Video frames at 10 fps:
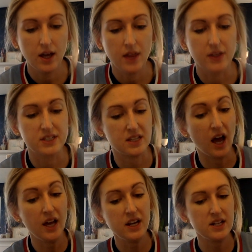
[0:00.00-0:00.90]
The
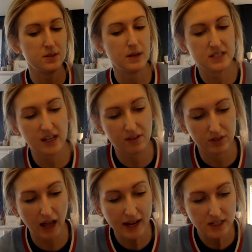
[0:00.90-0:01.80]
sun is meant to give
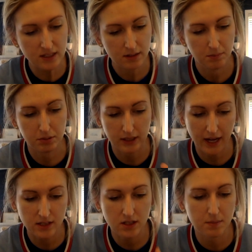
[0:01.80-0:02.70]
light.
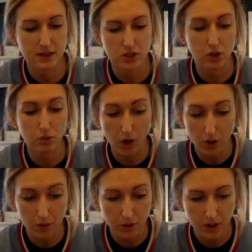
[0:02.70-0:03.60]
Plants are meant to
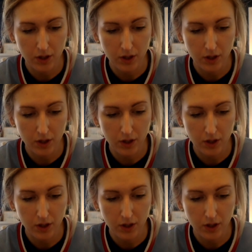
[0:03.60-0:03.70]
grow.